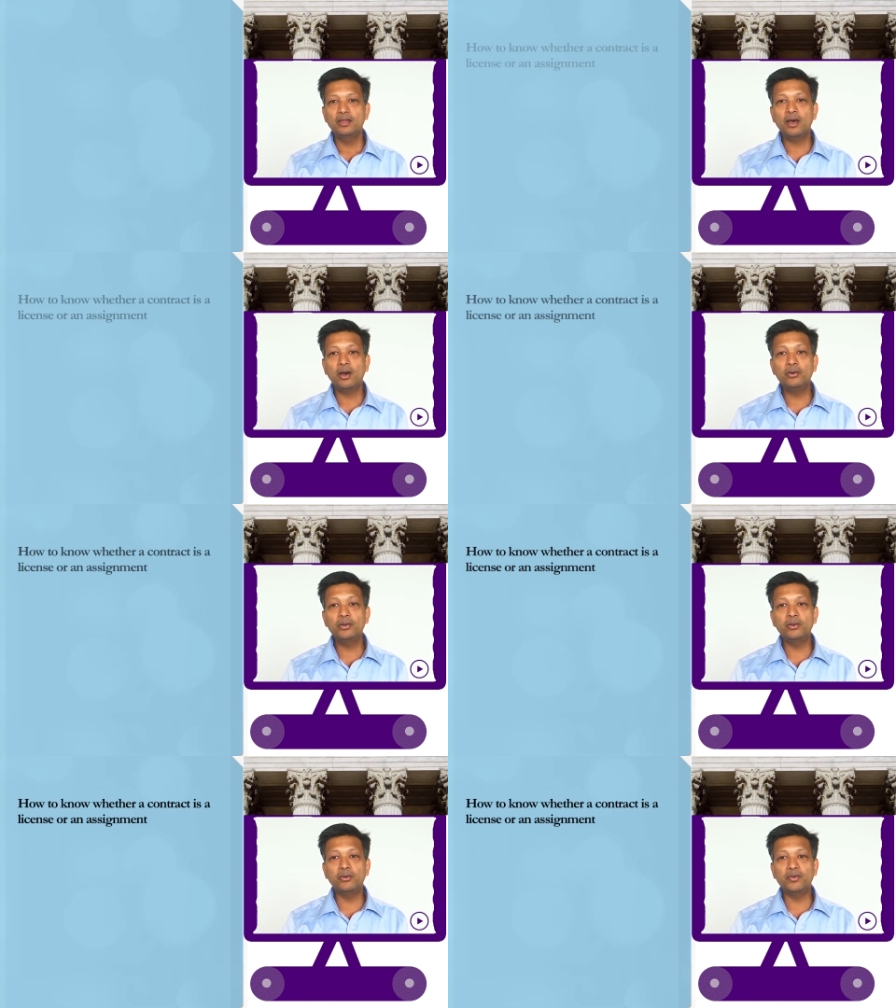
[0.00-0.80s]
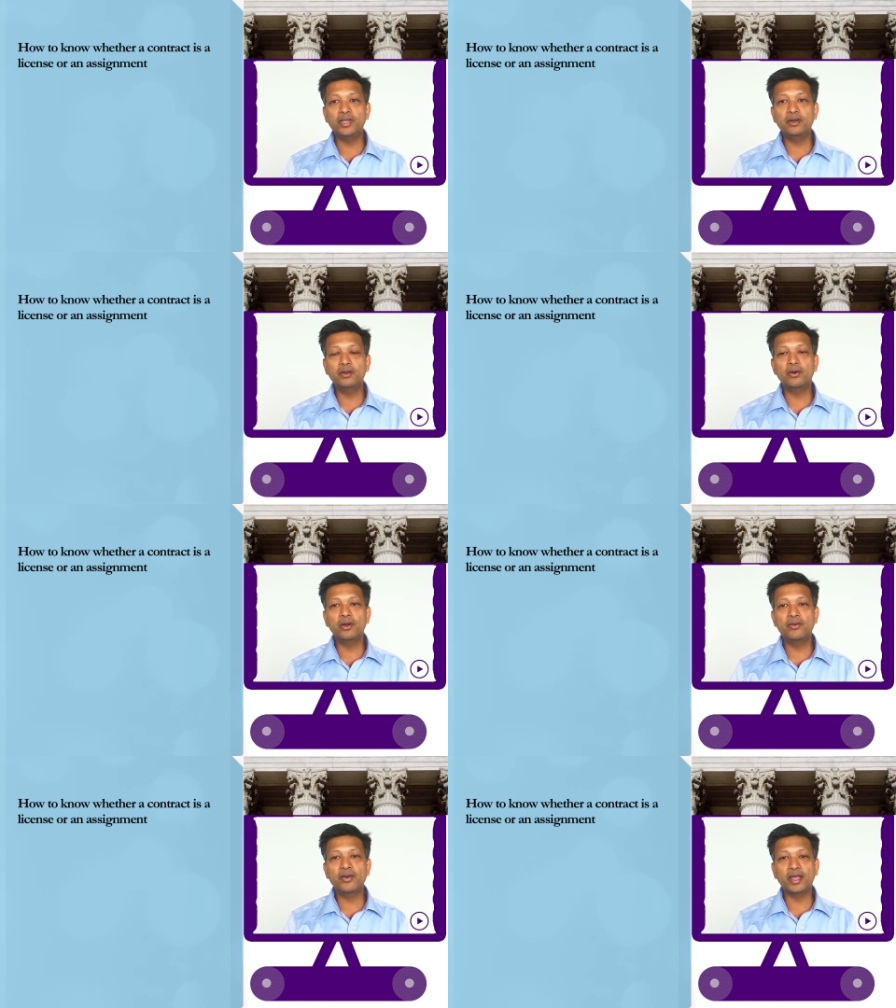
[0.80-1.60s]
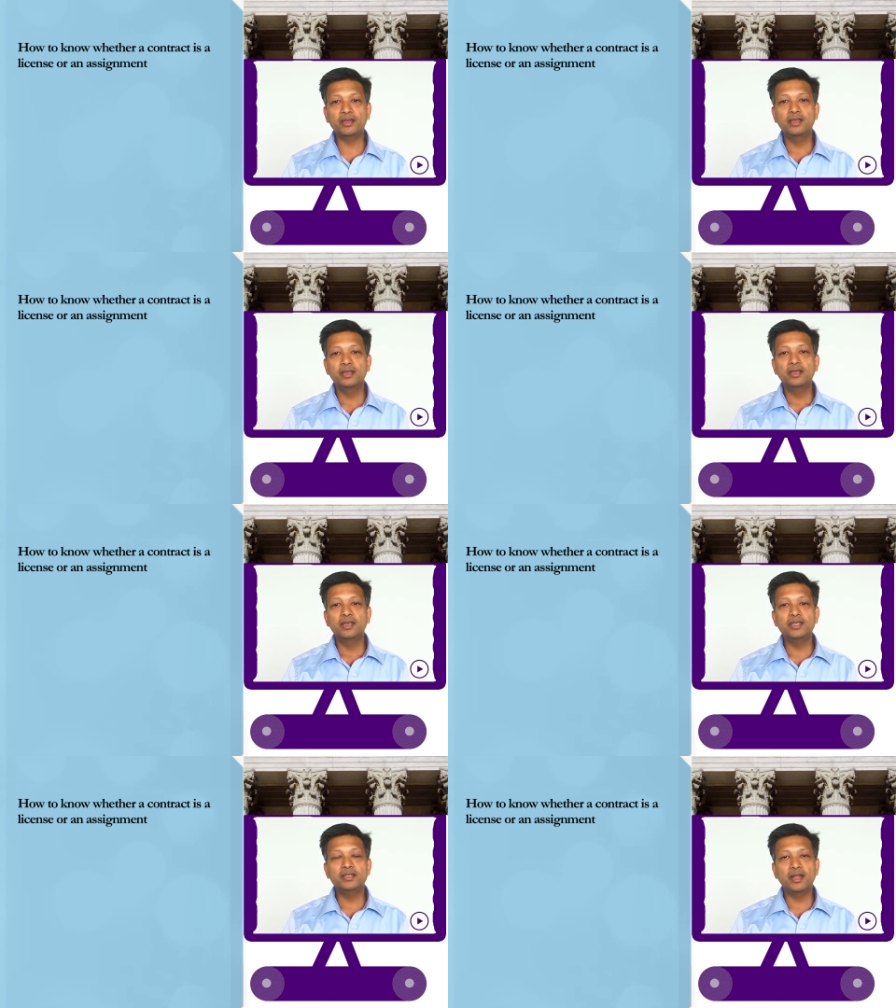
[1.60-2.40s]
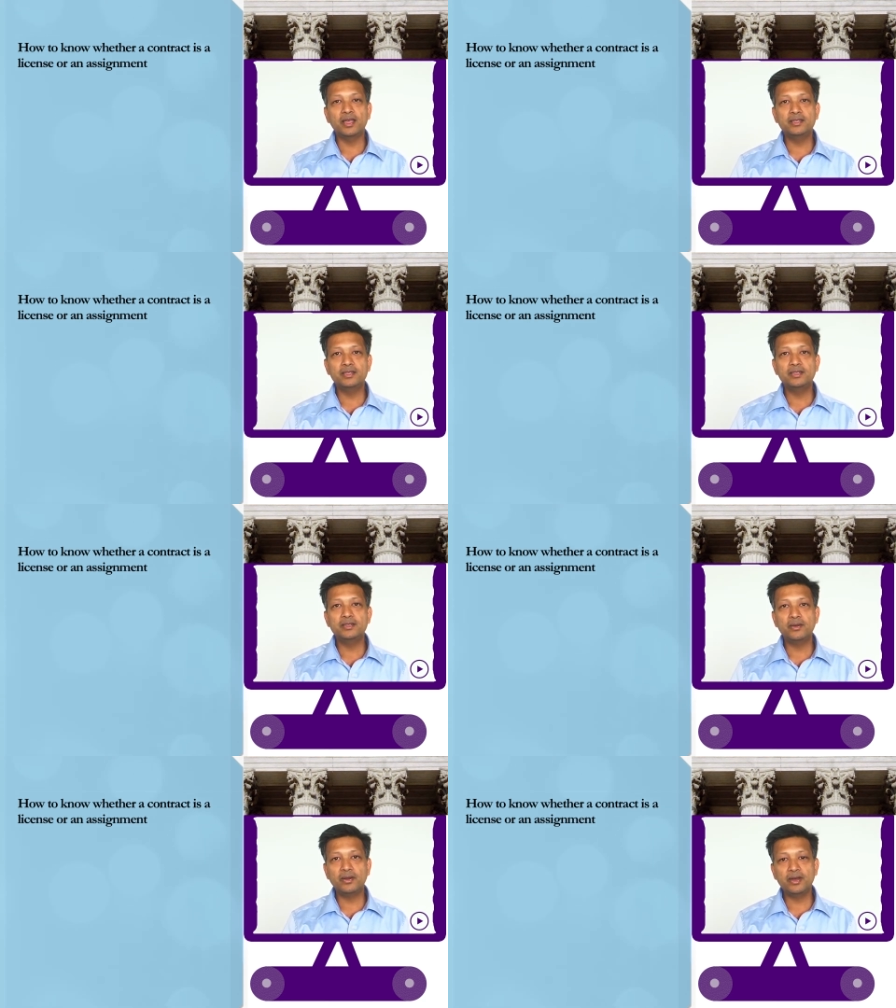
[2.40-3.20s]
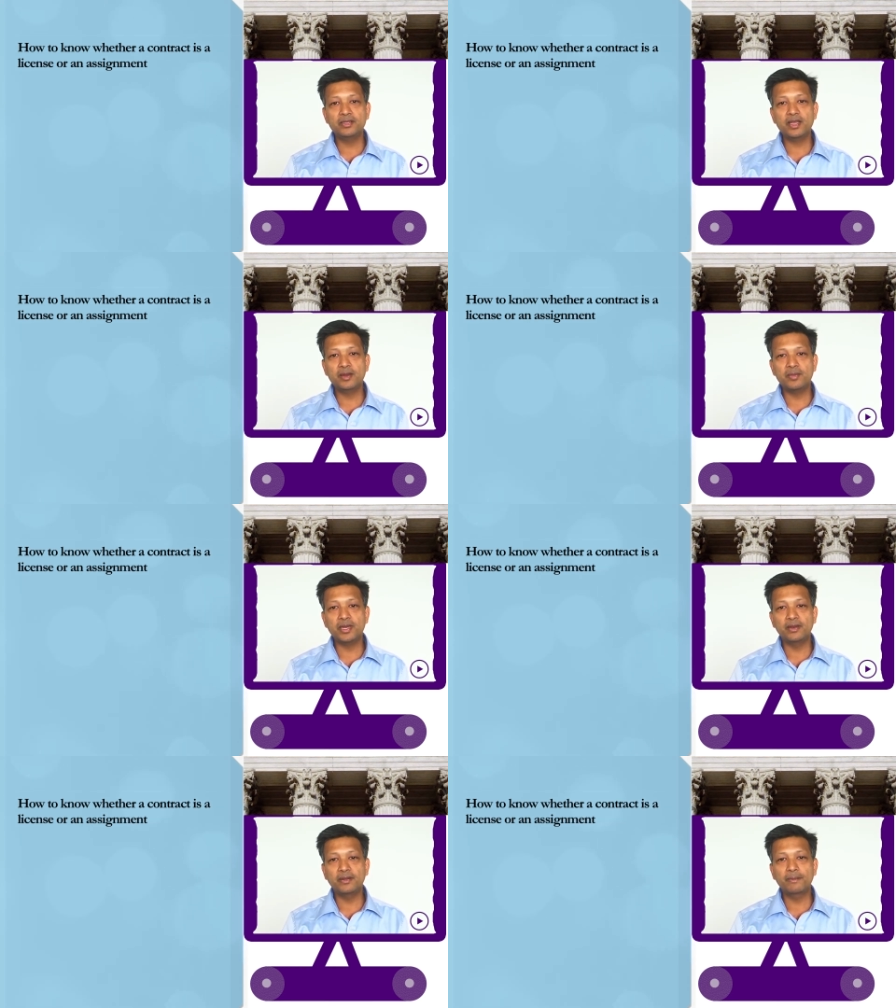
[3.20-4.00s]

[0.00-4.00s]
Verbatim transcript: Now, how to know whether a contract is a license or an assignment?